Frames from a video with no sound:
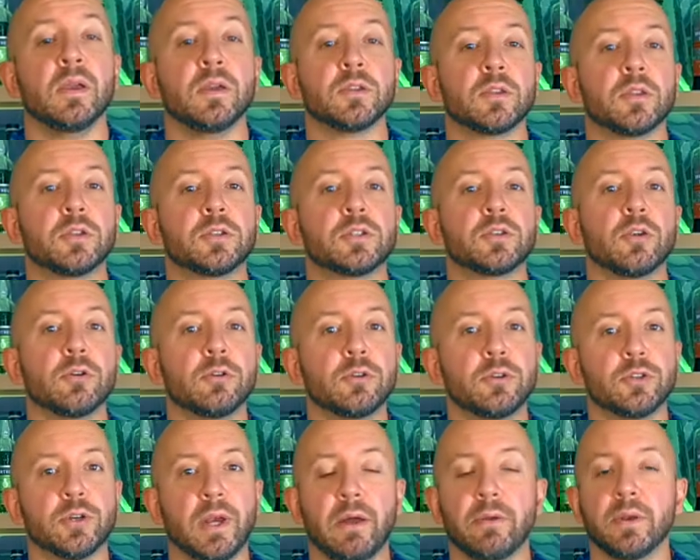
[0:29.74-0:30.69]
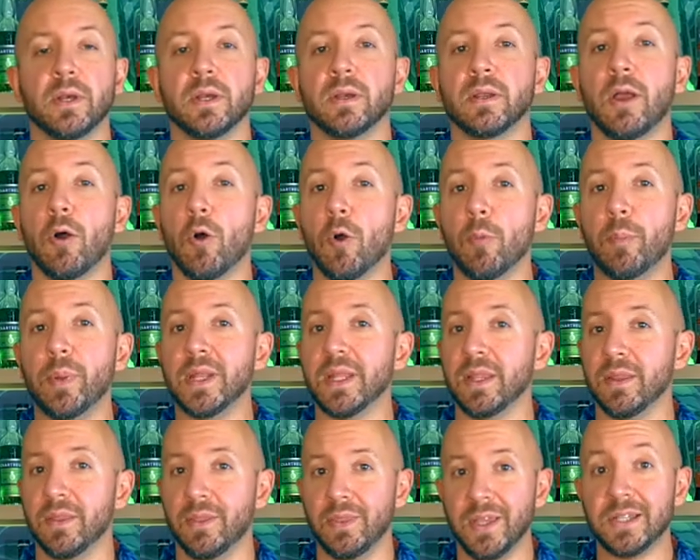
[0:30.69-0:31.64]
So the Sorrow Drowner
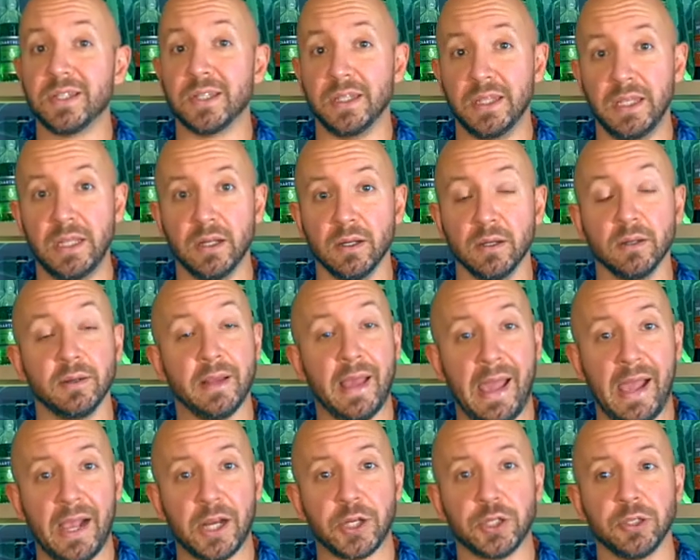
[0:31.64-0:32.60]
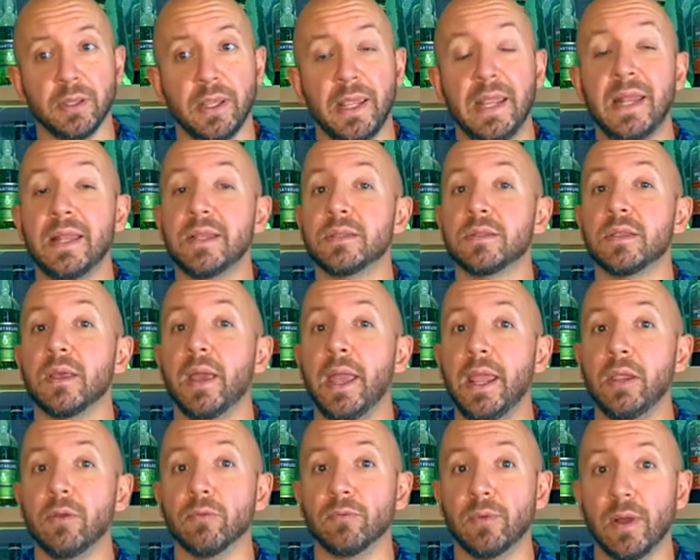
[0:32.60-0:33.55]
opened this year, actually. It is
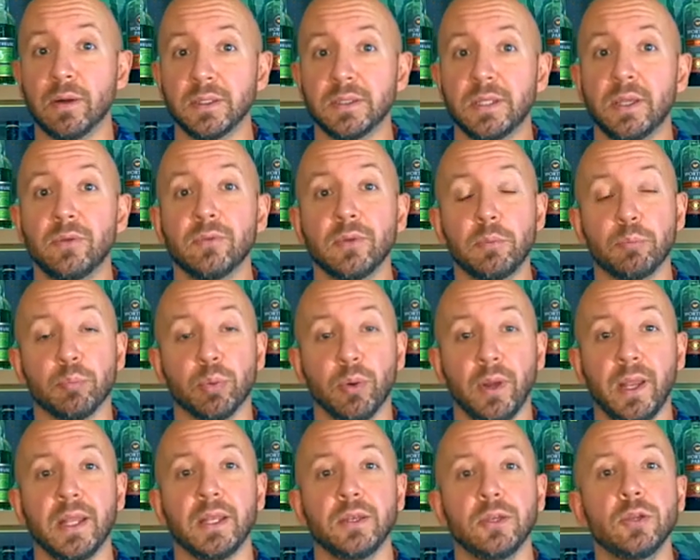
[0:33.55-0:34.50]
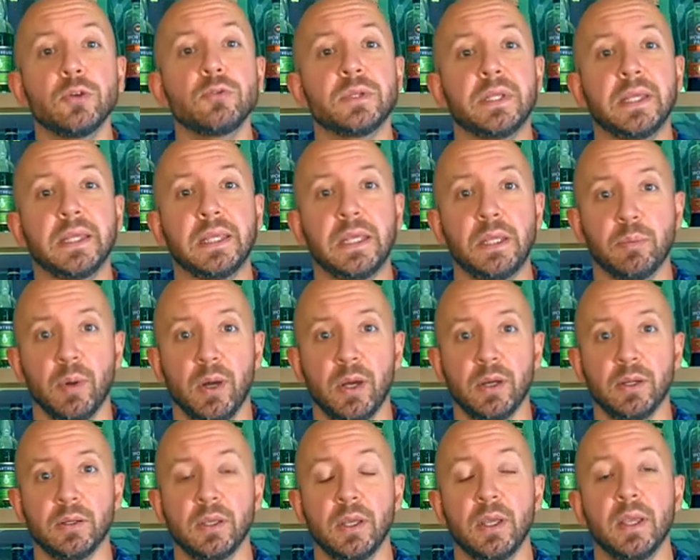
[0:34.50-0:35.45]
a relatively brand new tiki
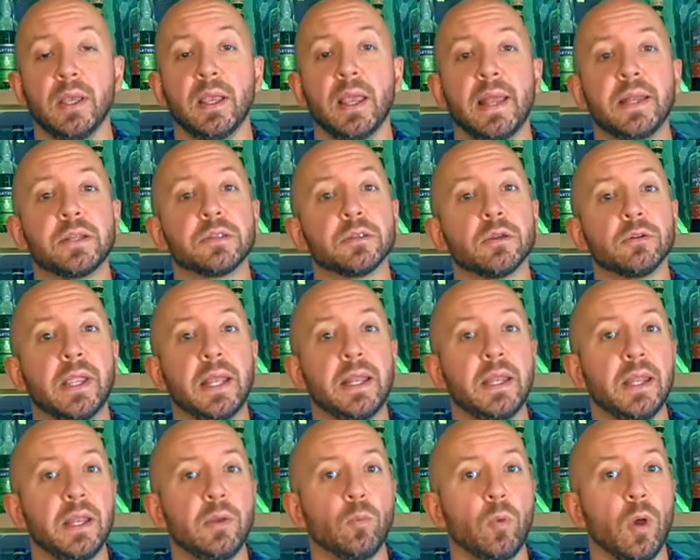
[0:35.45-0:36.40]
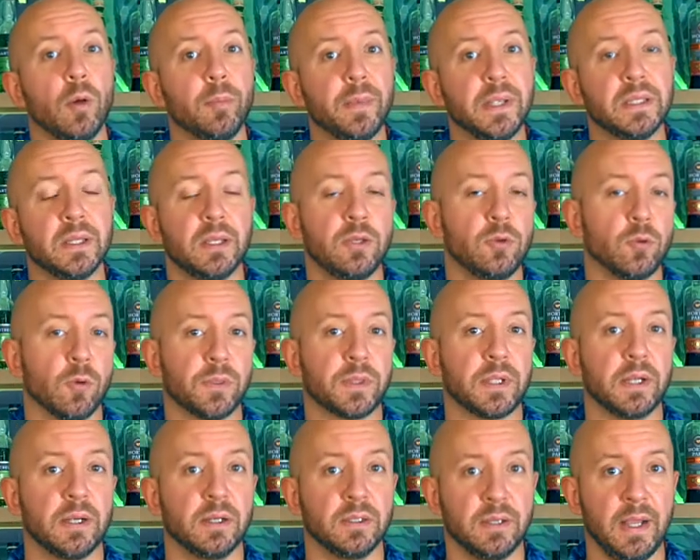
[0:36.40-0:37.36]
bar, and it's located in Wilmington, North
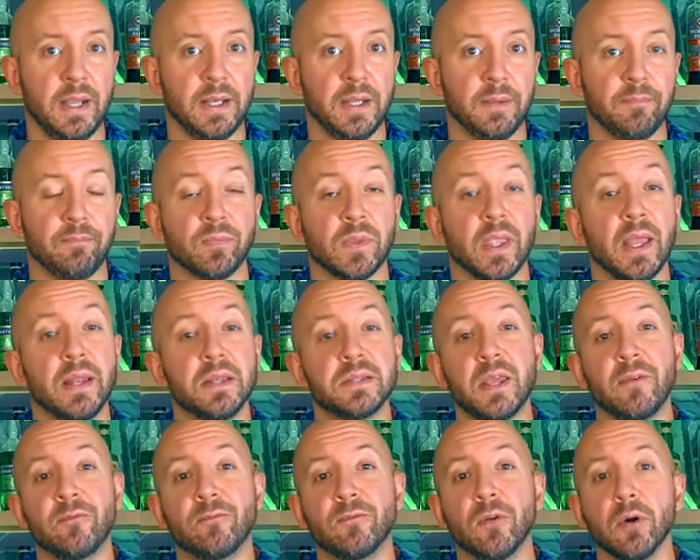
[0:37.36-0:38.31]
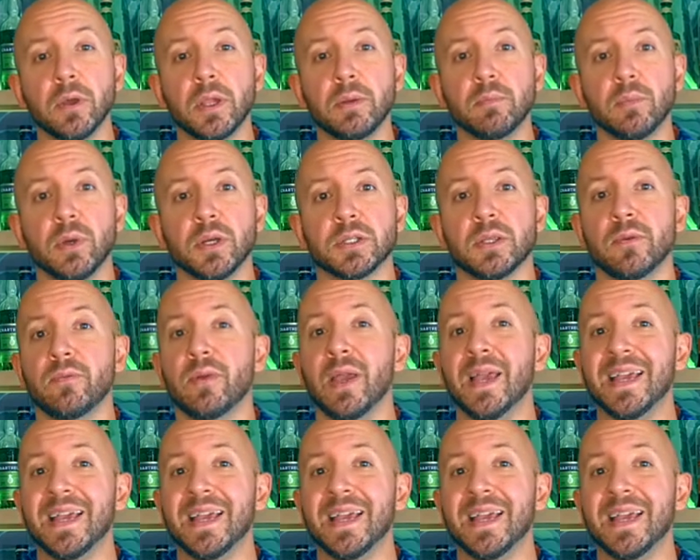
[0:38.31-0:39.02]
Carolina. It is a fully immersive